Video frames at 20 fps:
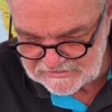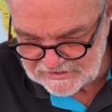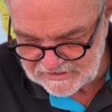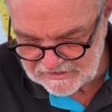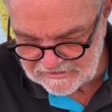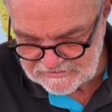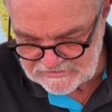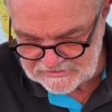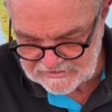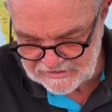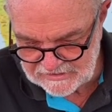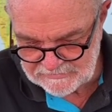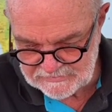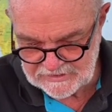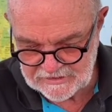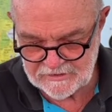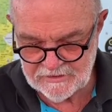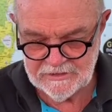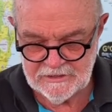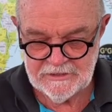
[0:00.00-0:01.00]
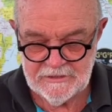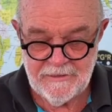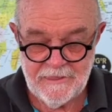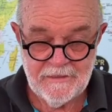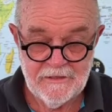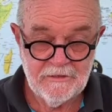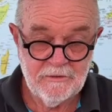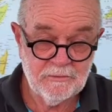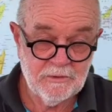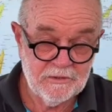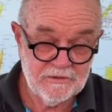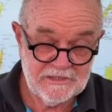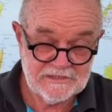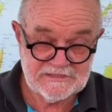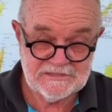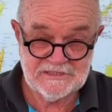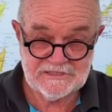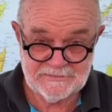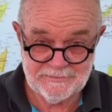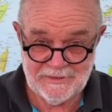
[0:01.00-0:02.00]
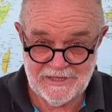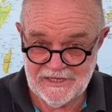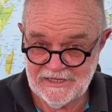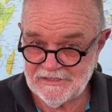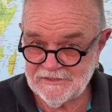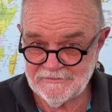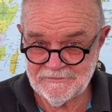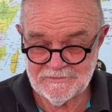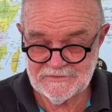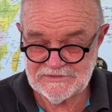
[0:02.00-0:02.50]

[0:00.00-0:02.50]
down to Cape Town? Well, that's explained.